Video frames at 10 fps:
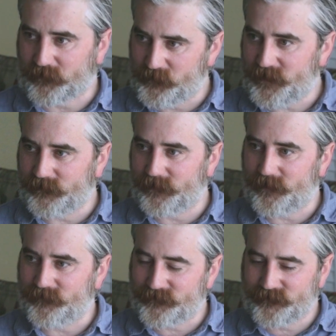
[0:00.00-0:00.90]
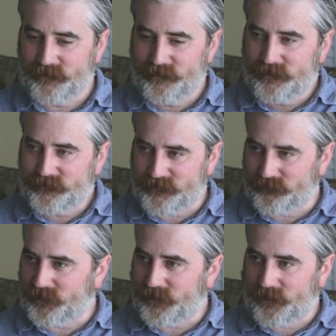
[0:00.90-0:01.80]
competing against
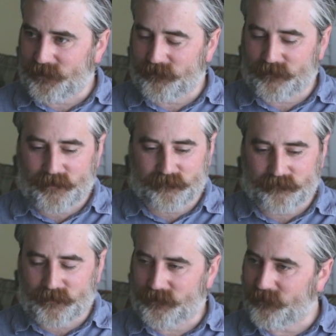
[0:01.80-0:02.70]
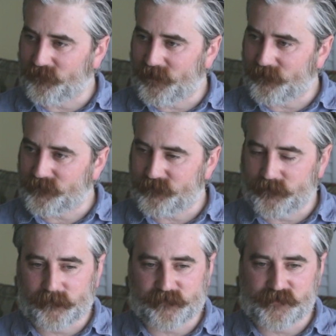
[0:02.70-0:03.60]
Stephen King and everyone else.
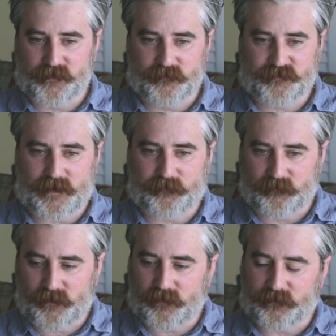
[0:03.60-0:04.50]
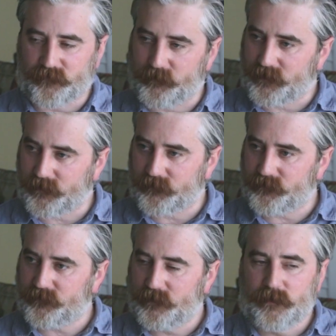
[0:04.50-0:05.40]
You know, there's no separate market for
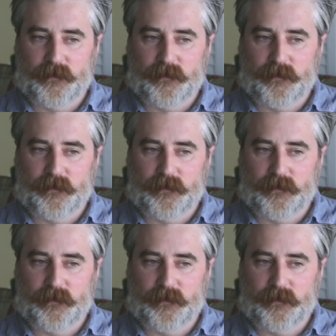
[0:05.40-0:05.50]
beginners.